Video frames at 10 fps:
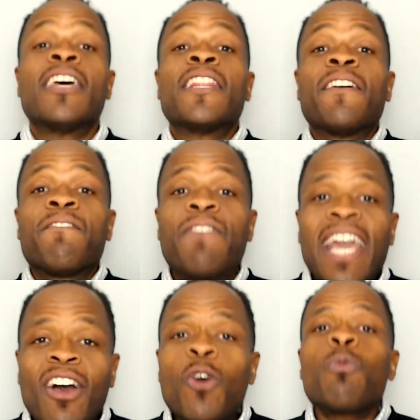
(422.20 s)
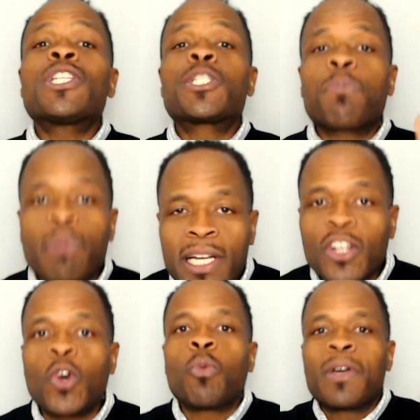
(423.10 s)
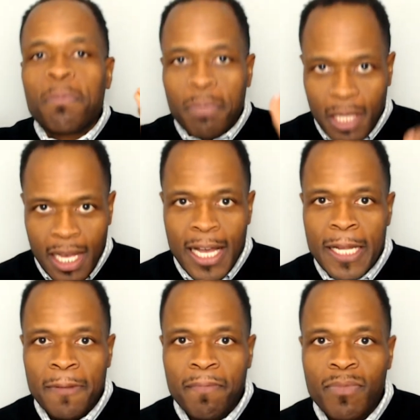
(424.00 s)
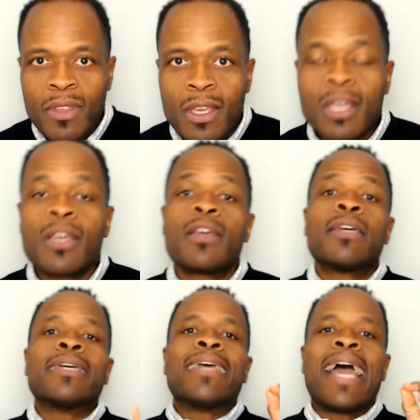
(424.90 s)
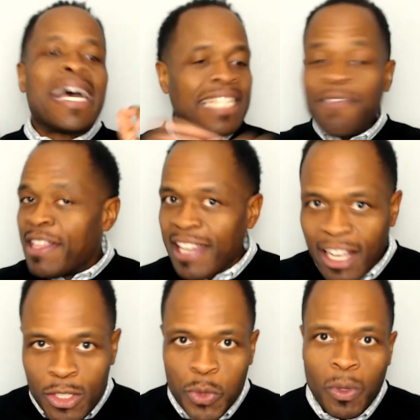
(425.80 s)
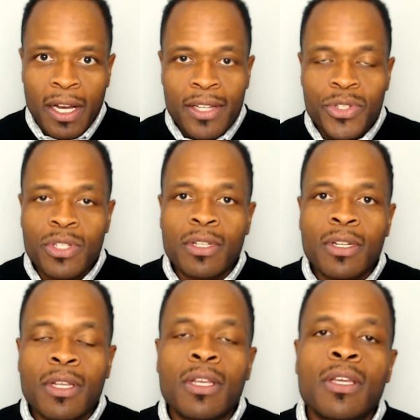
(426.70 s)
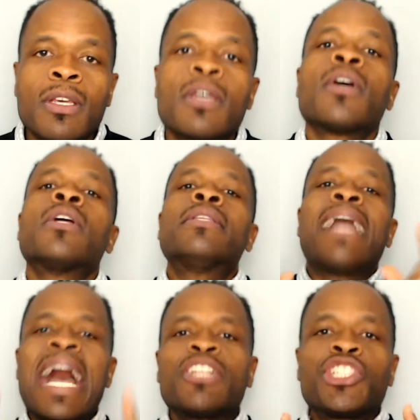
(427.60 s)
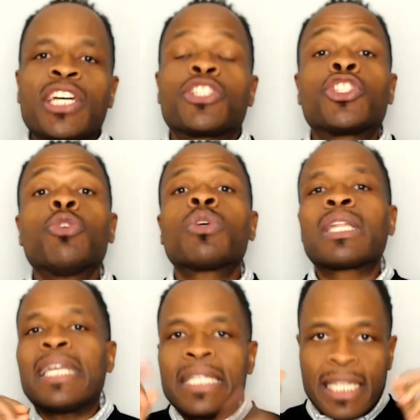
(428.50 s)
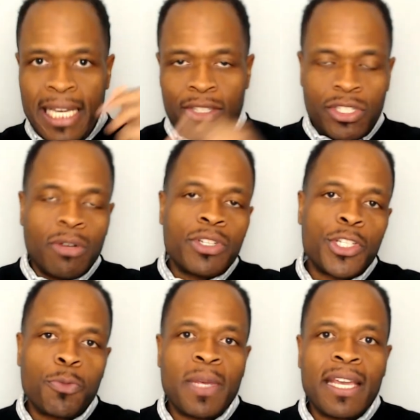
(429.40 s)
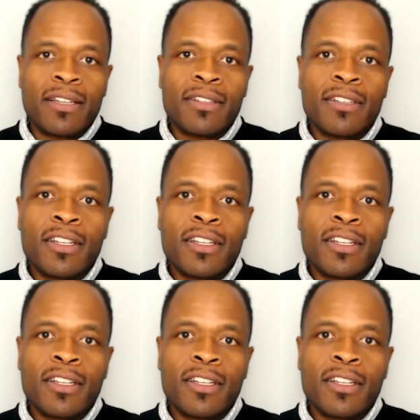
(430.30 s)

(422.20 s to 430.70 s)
The veil was sprinkled with blood, as everything else was, not just to cleanse it, so to speak,